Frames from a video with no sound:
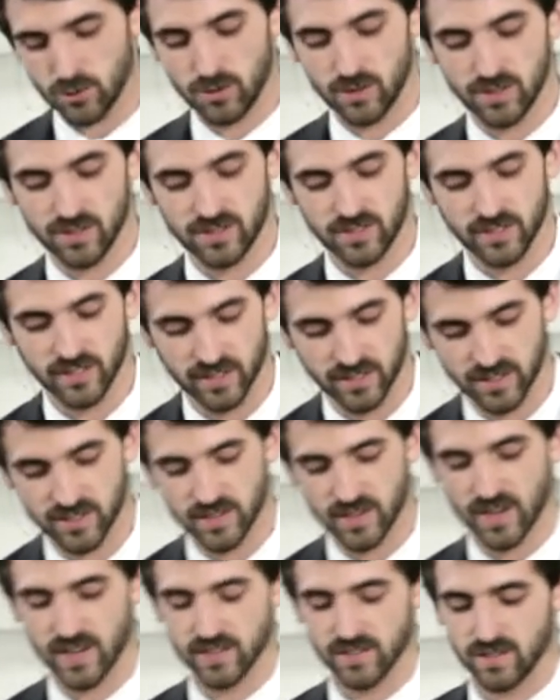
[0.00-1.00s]
to these things
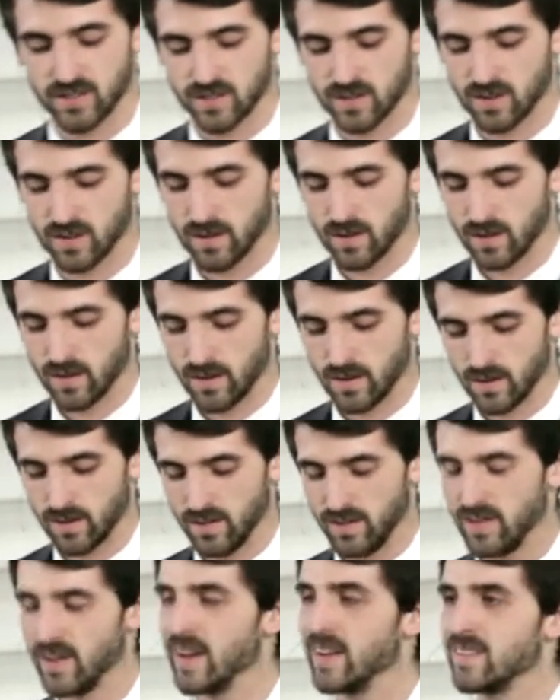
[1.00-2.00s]
says,
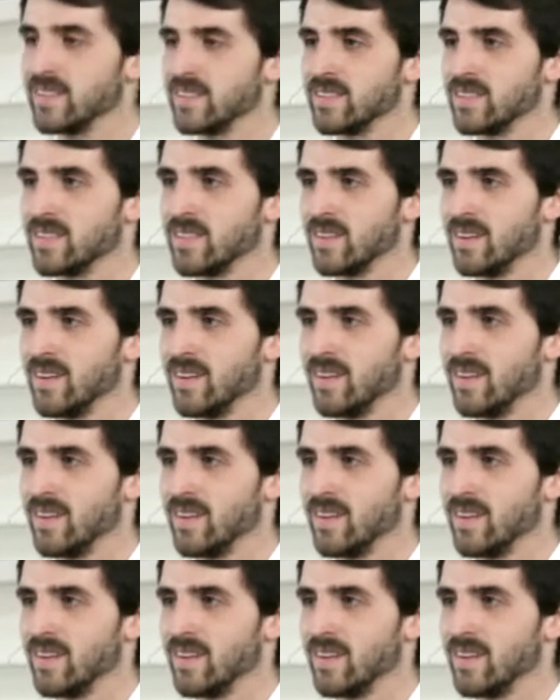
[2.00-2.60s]
Yes,